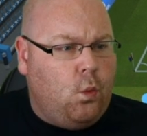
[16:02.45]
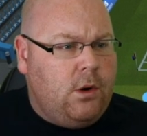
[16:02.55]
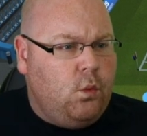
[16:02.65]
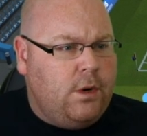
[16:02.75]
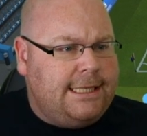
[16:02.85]

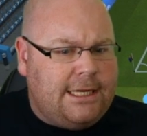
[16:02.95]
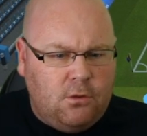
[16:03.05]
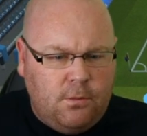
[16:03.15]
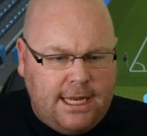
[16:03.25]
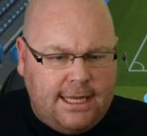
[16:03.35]
Will we
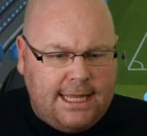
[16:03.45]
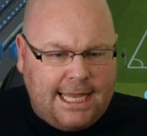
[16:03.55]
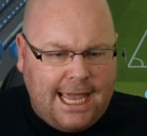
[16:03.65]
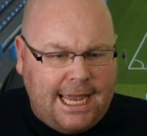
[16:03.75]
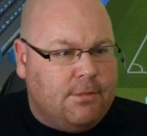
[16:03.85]
still be in the
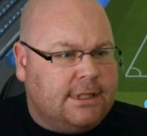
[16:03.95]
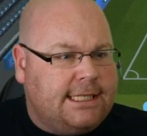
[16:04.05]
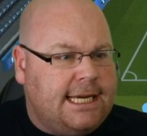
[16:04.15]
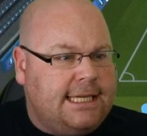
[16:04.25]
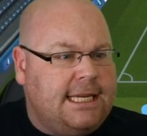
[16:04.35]
game on
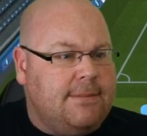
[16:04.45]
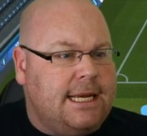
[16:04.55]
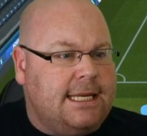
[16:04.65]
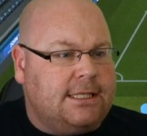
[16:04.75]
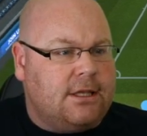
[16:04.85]
60
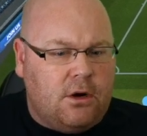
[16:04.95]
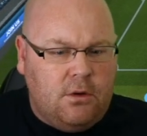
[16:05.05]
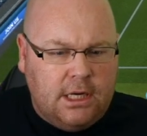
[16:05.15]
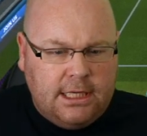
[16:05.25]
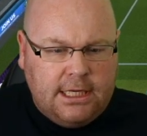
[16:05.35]
minutes
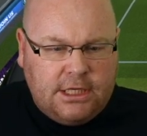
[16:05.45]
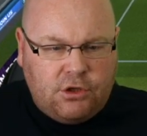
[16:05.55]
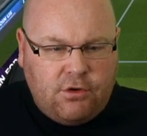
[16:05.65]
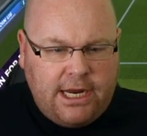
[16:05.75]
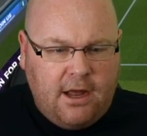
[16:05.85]
though?
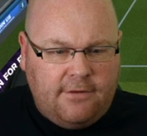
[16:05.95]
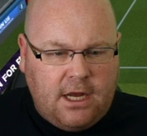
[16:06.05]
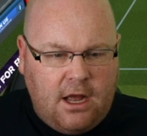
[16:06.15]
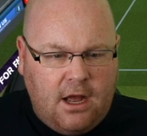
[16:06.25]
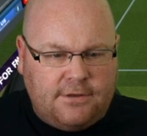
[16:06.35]
Straight
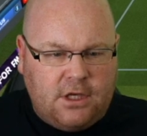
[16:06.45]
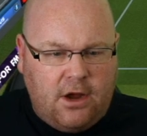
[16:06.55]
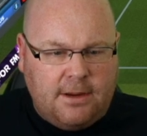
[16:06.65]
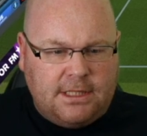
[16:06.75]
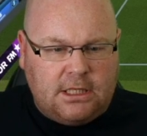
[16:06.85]
after
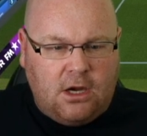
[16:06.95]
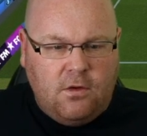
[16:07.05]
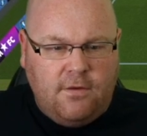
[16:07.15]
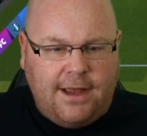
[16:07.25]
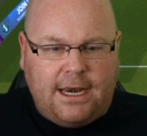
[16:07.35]
half-time,
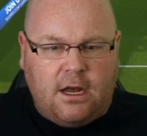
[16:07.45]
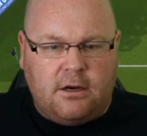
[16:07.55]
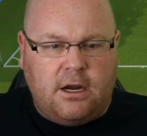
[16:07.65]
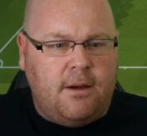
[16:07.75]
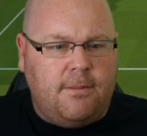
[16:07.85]
Slovan
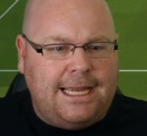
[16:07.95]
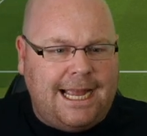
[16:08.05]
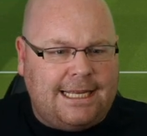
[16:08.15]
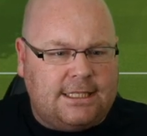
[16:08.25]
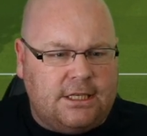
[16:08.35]
are coming
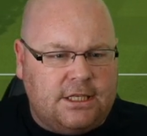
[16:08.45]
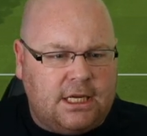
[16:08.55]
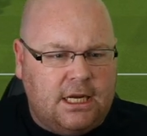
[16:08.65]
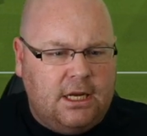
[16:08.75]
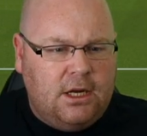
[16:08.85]
at
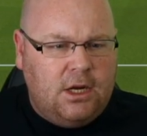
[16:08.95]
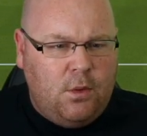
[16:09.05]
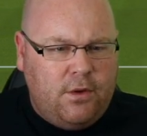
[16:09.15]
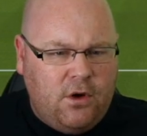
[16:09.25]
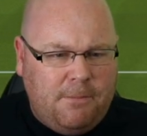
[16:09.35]
us.
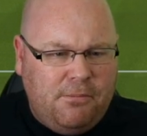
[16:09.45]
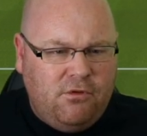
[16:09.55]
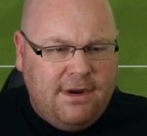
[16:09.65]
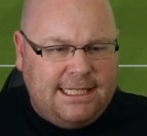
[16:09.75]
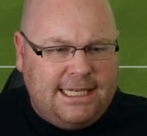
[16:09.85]
Got a
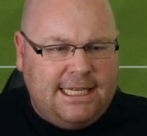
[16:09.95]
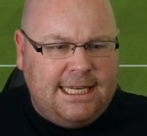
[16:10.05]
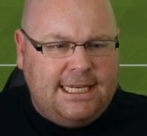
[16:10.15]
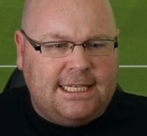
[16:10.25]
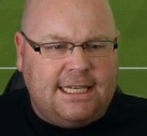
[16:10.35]
pretty
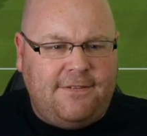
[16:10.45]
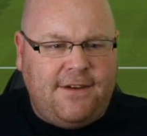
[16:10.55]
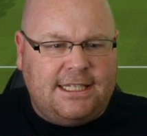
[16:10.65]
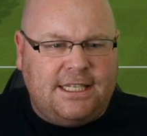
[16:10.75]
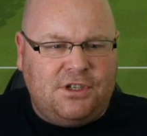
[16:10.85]
decent
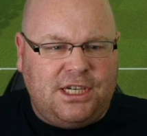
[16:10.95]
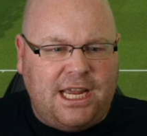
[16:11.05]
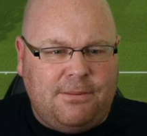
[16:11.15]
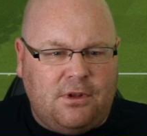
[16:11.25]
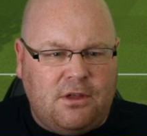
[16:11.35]
defensive
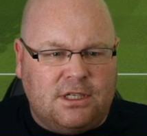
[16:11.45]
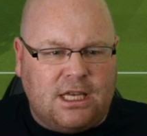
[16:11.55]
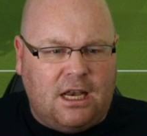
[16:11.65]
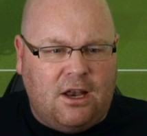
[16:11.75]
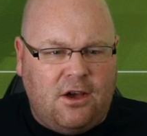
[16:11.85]
shape, although there's
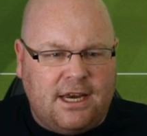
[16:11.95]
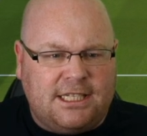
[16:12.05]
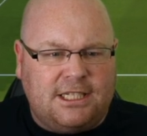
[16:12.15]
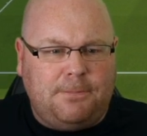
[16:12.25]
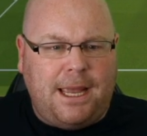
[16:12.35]
a lot
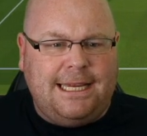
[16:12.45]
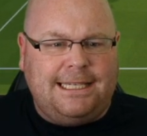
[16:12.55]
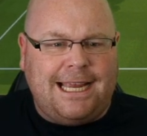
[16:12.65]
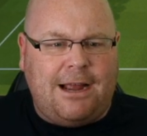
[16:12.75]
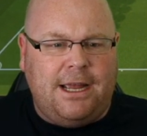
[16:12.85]
of
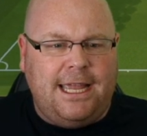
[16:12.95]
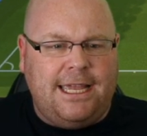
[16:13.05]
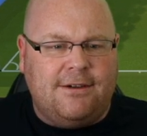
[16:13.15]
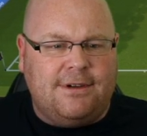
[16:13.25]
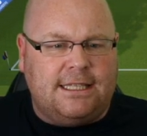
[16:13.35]
space out
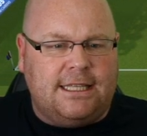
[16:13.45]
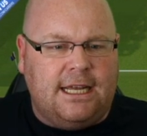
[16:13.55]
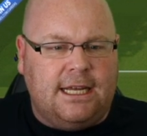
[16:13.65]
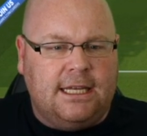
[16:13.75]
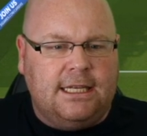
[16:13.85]
here, isn't
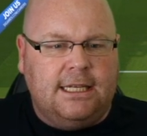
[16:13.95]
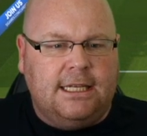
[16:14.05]
there?